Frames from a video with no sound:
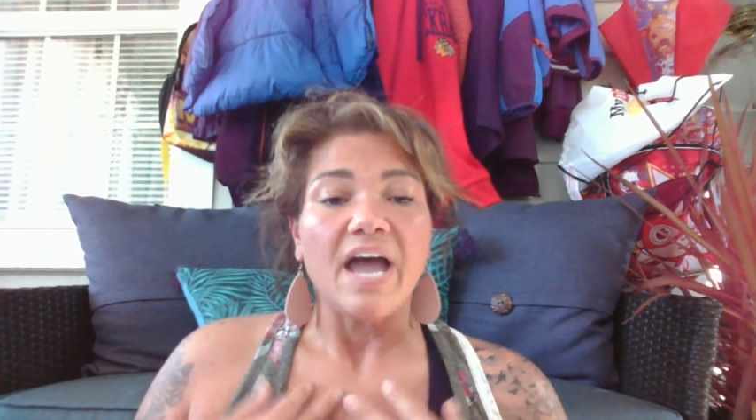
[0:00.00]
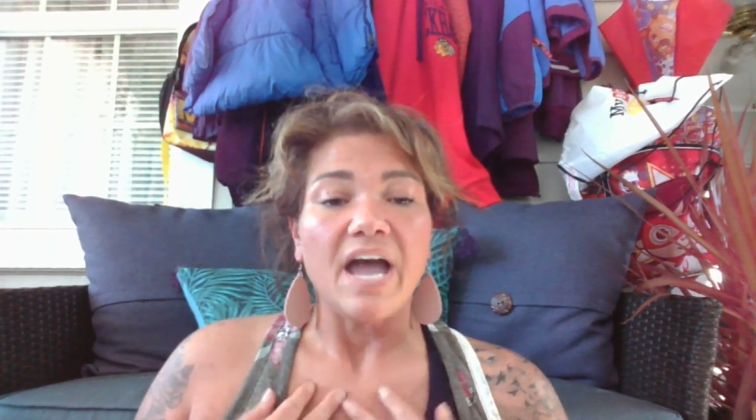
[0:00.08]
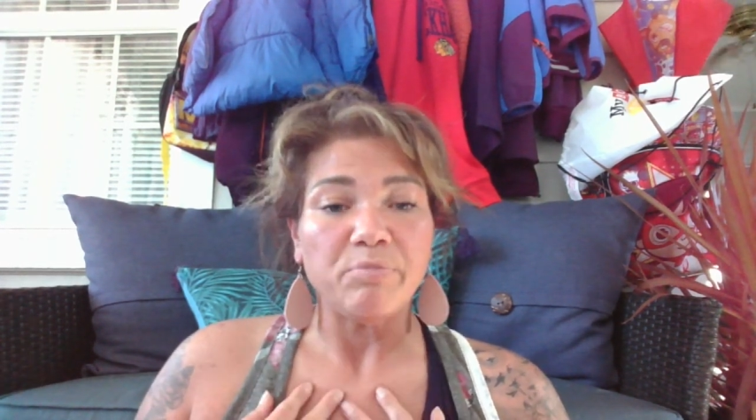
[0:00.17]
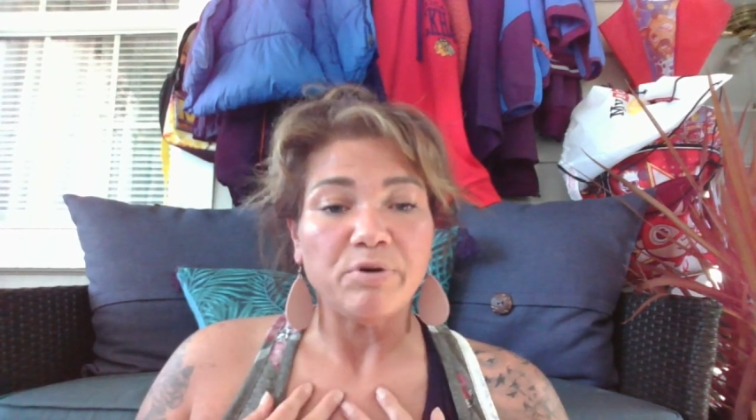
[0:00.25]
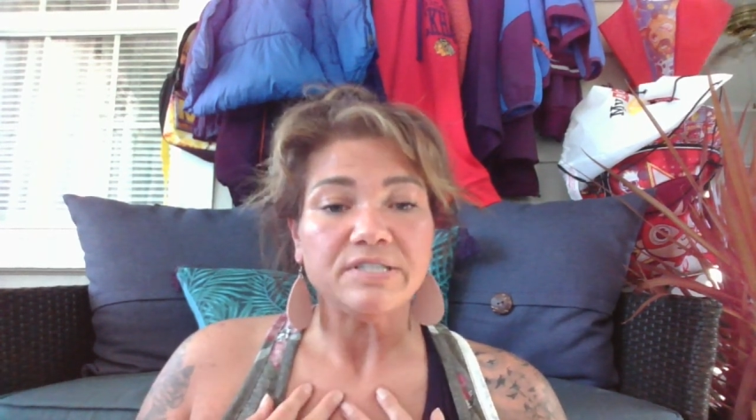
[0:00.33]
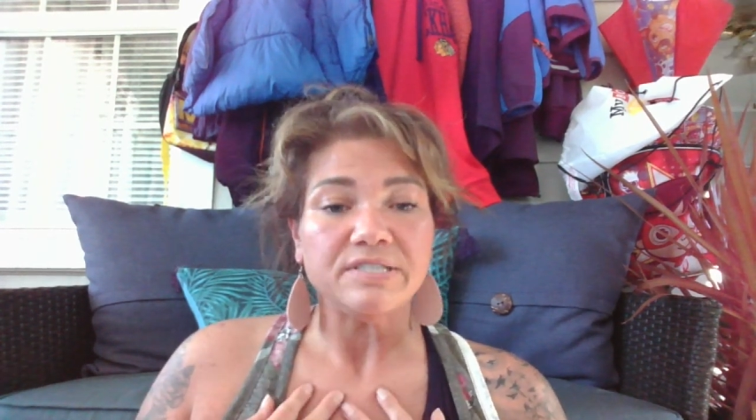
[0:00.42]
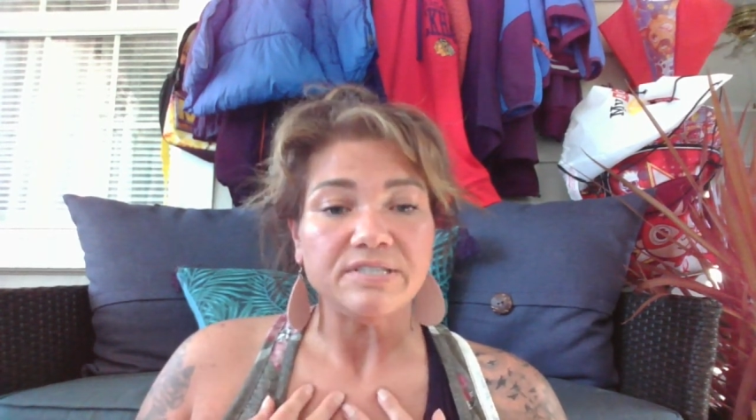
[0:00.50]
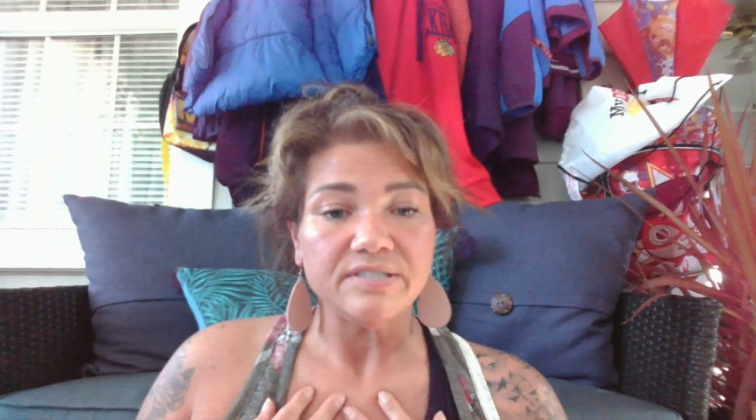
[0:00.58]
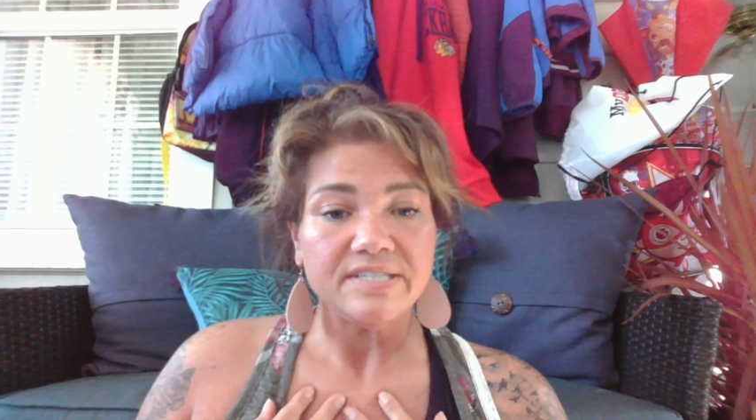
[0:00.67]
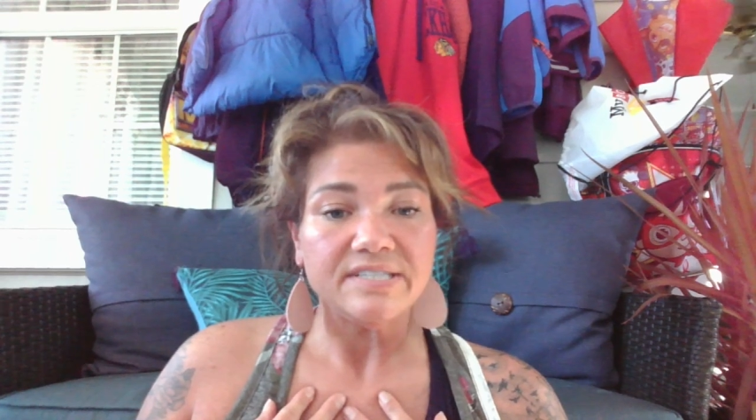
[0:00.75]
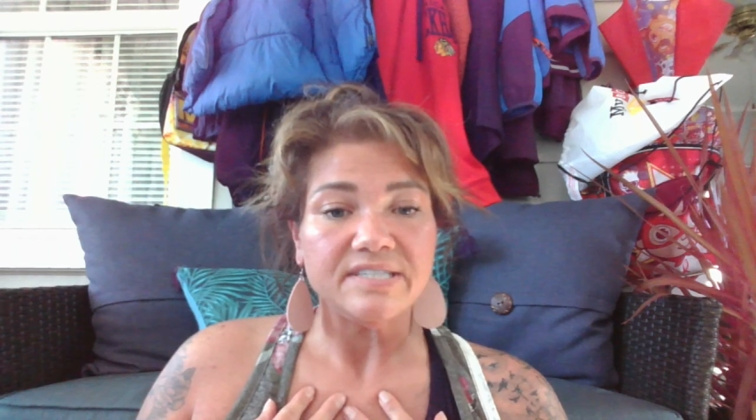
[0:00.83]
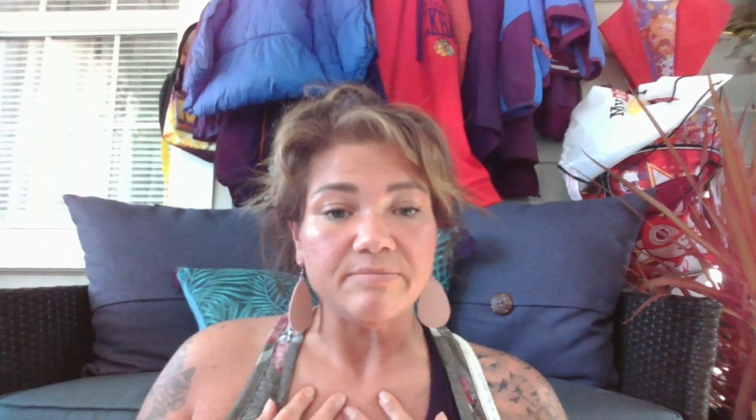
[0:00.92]
I
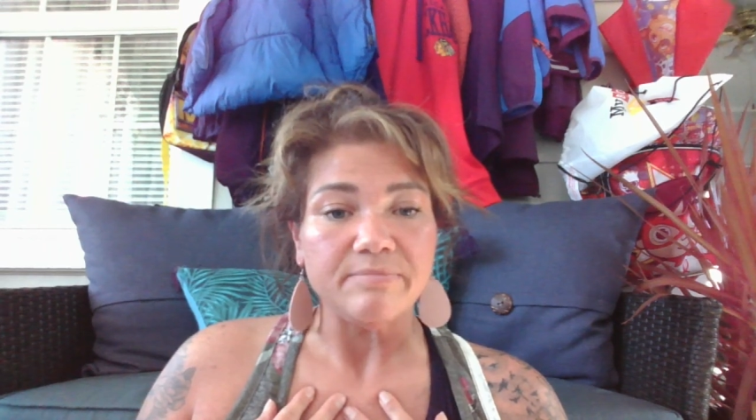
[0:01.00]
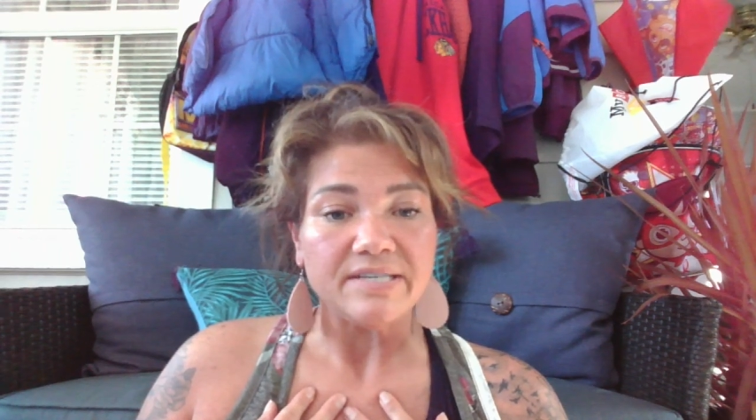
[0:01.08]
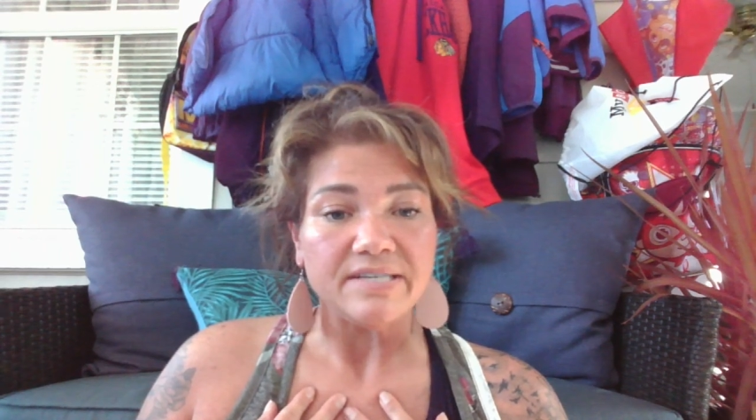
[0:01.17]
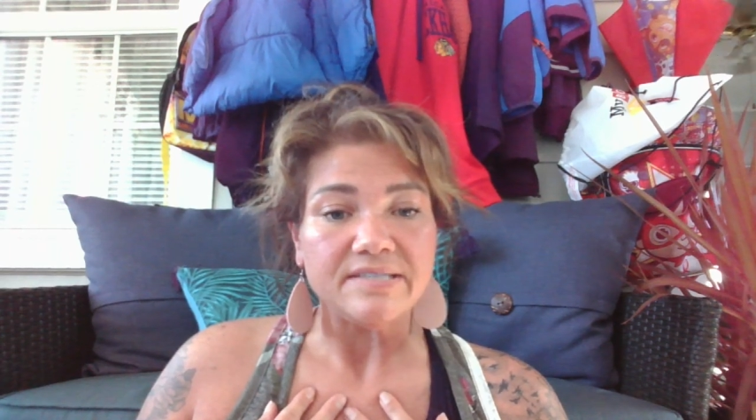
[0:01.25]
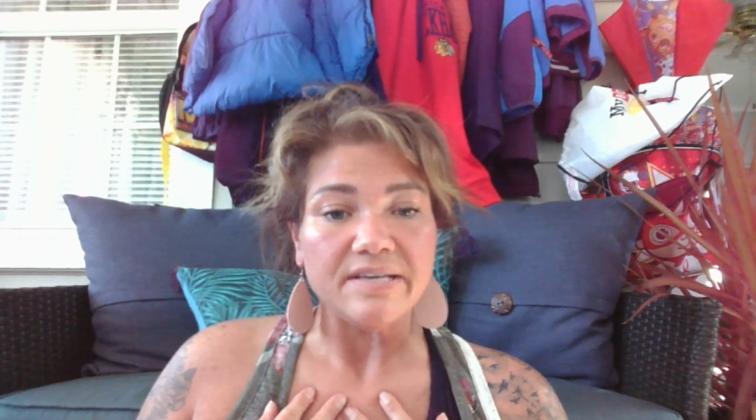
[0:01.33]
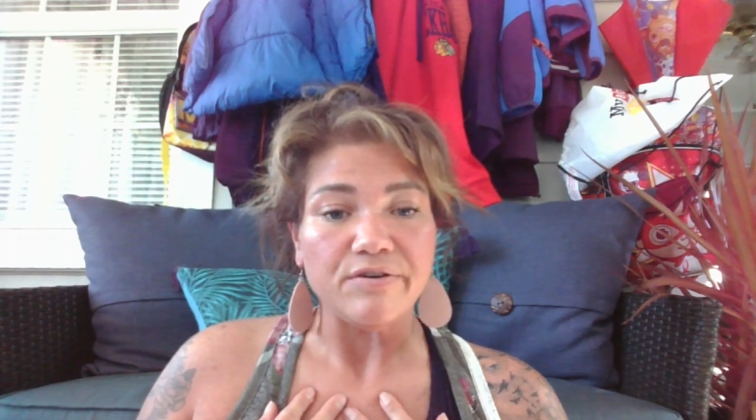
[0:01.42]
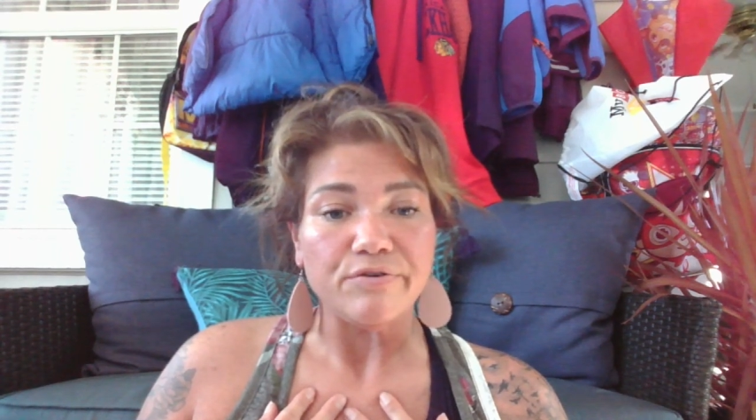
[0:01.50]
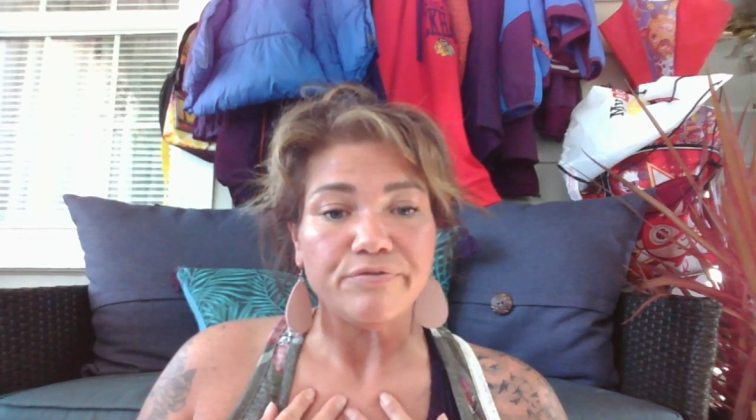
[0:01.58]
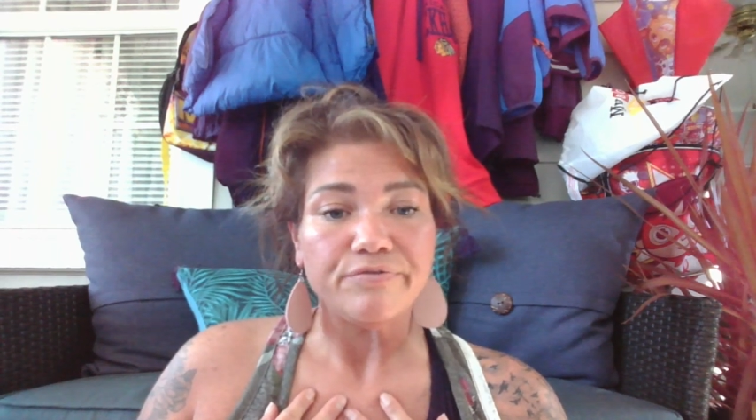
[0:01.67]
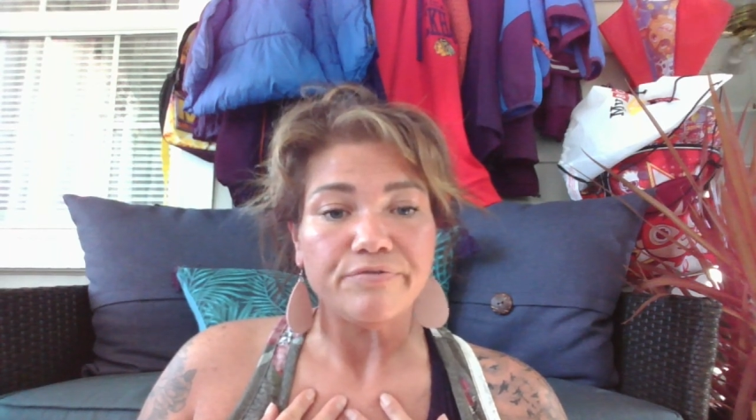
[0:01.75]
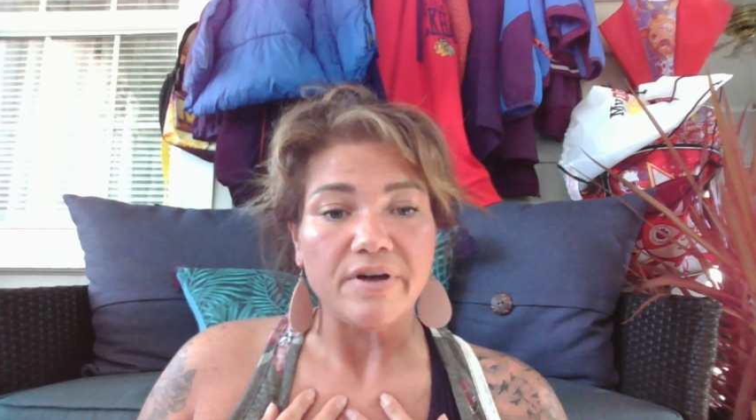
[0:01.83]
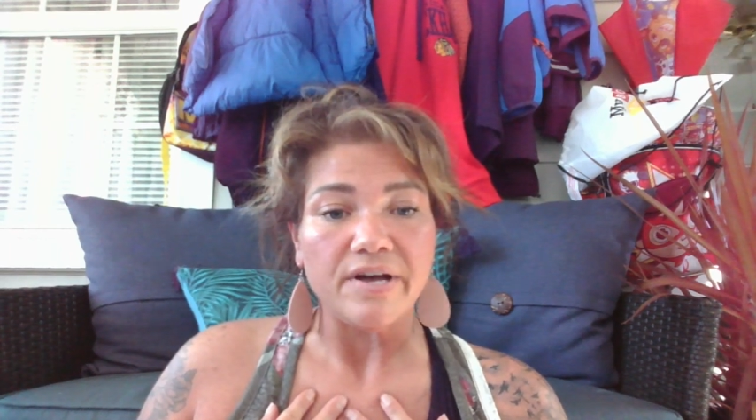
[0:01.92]
personally see myself